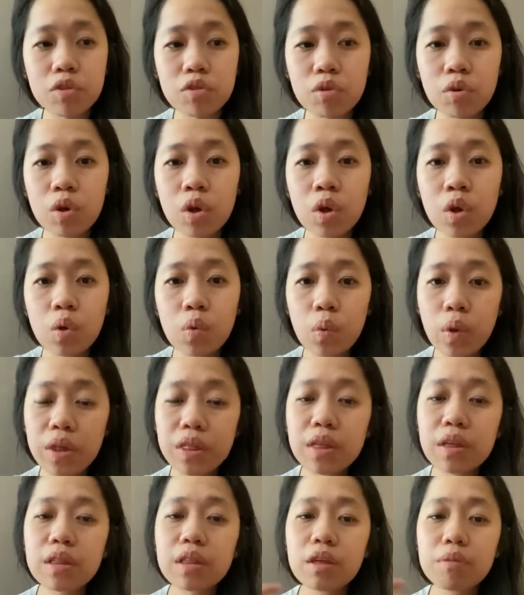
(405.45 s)
So
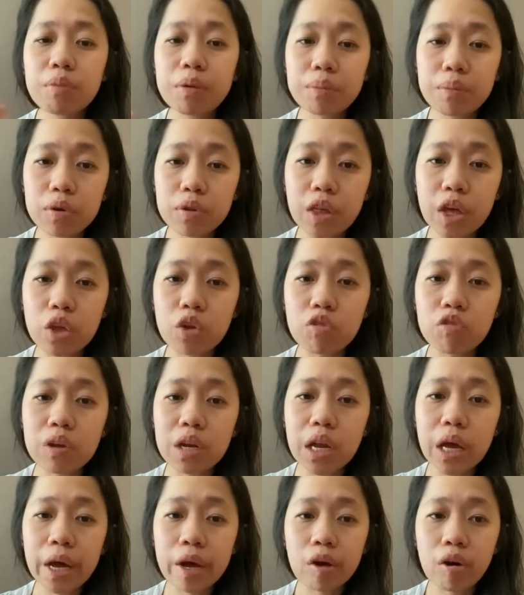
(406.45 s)
whether the people that you
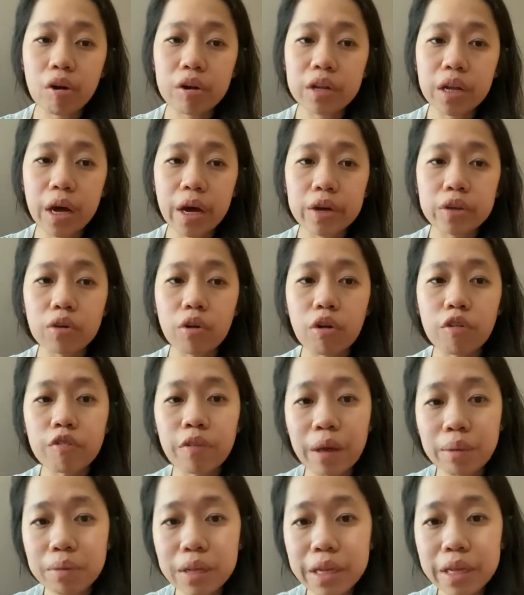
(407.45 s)
rely on are your
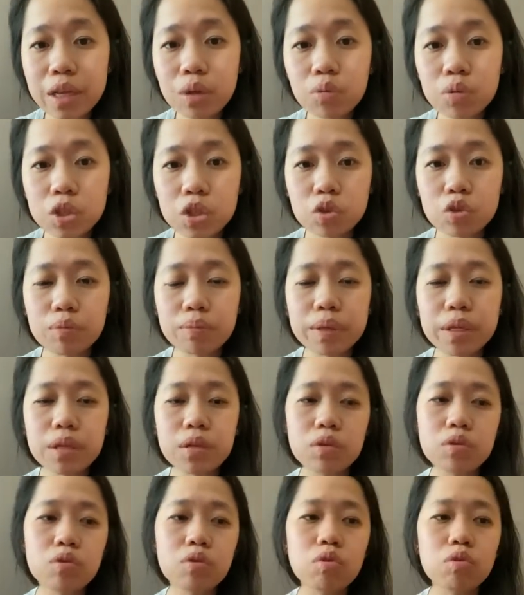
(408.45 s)
family, which could be,
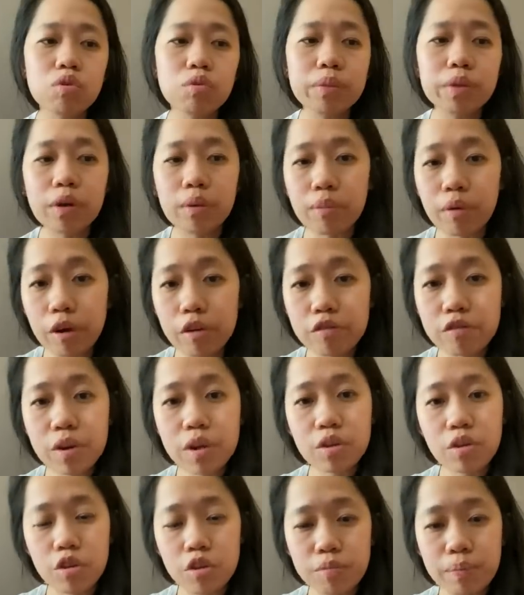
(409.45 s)
could be your
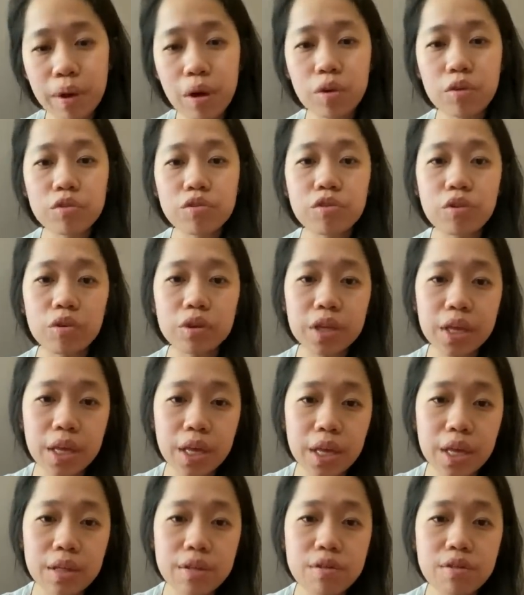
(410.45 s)
boyfriend, your spouse, your
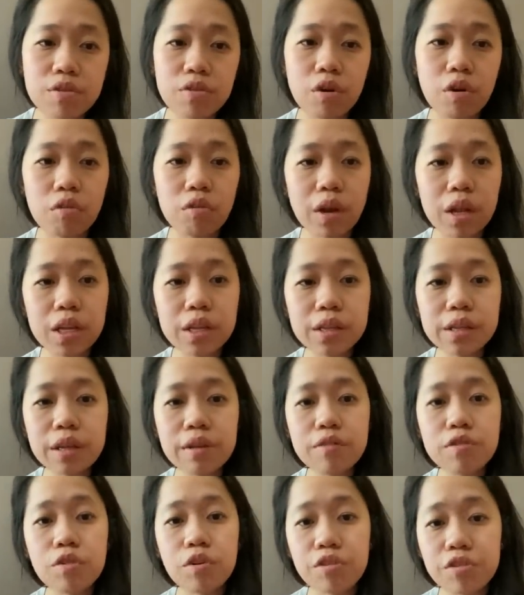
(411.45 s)
kids, your
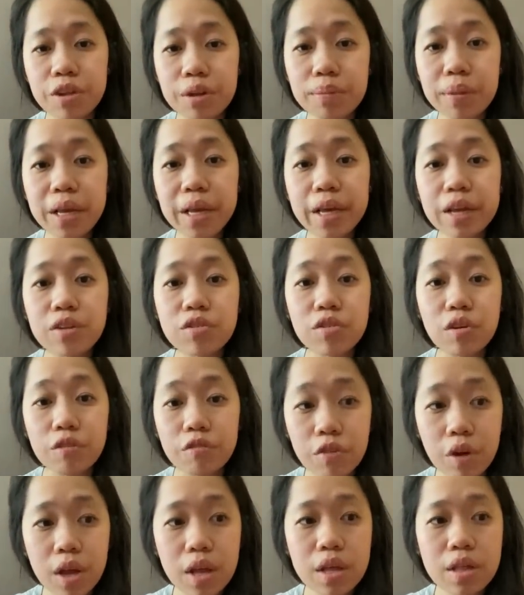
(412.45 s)
relatives, your siblings, your
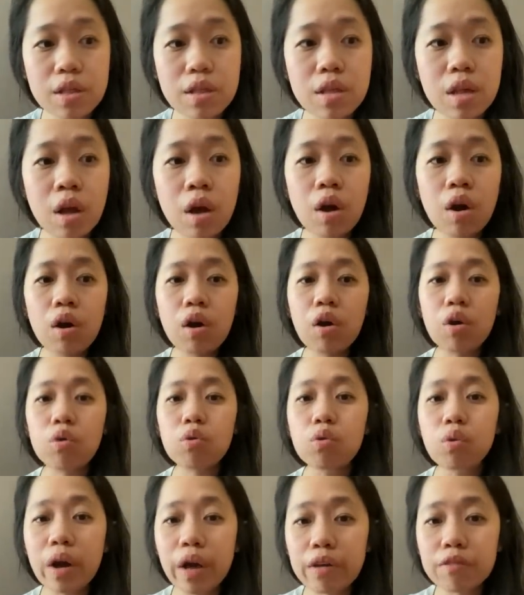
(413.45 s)
friends, or
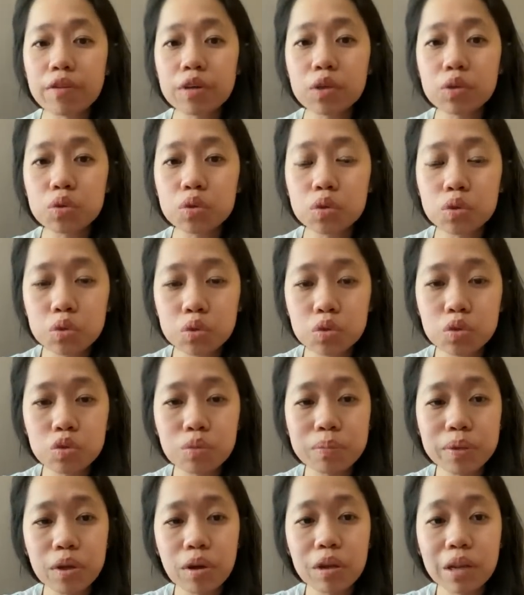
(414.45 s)
whoever you choose to
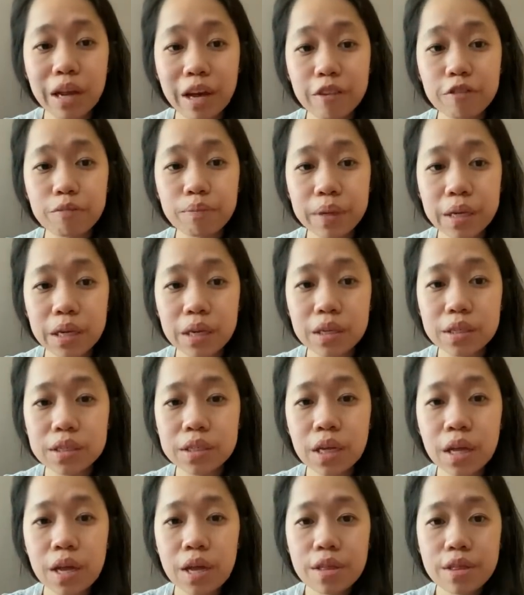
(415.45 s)
be your life pillars,
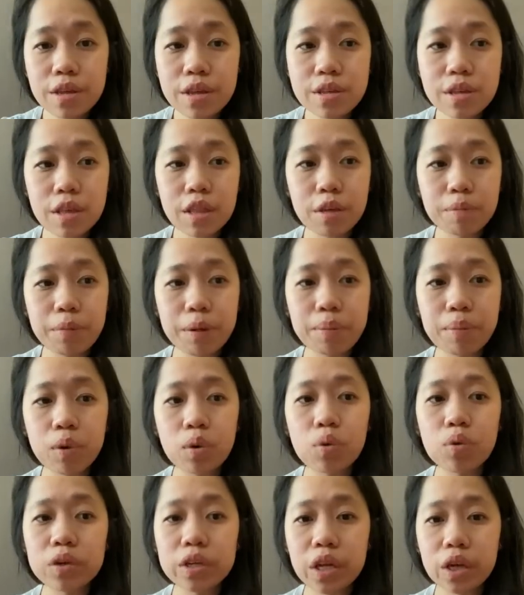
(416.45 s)
these are the people
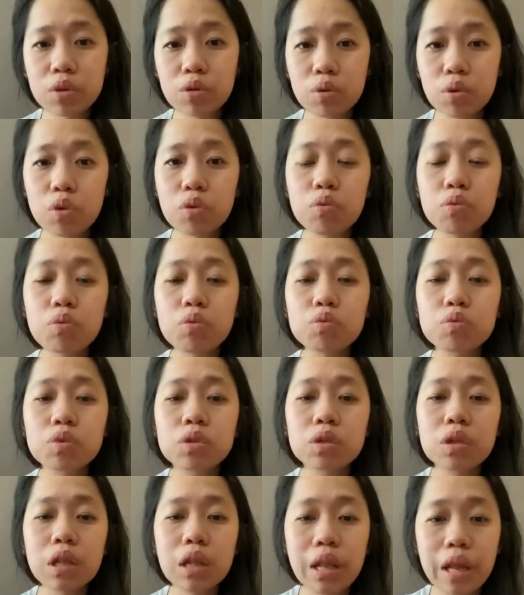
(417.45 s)
who will get you through
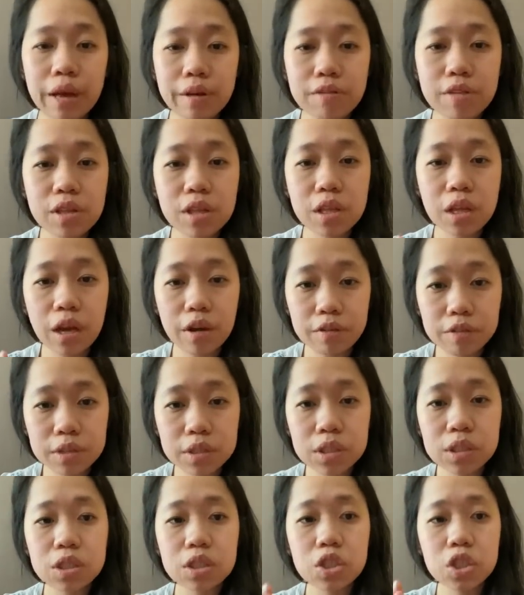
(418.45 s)
life's
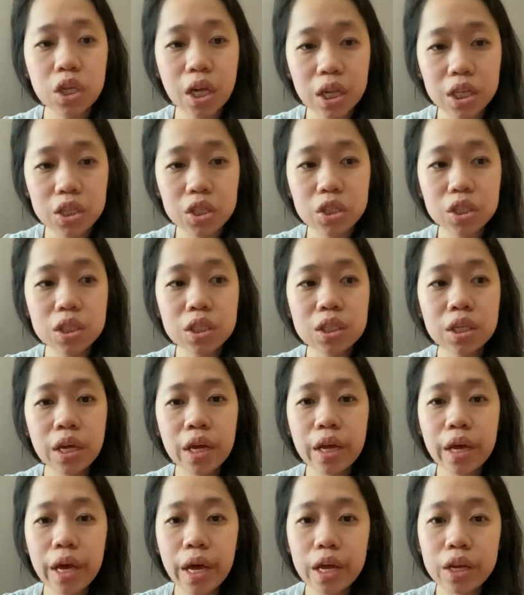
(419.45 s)
toughest challenges,
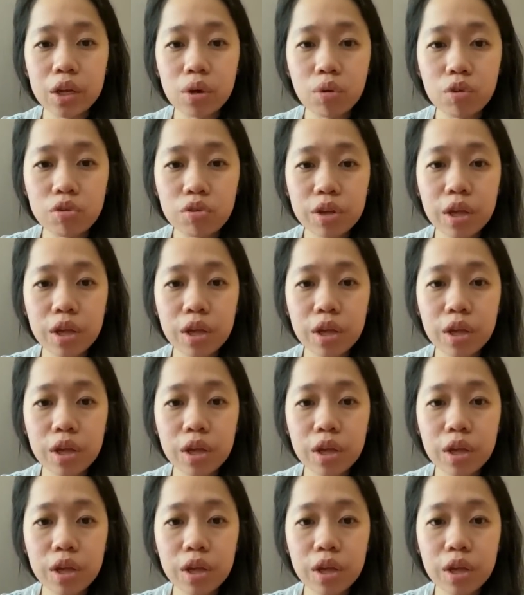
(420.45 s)
and it also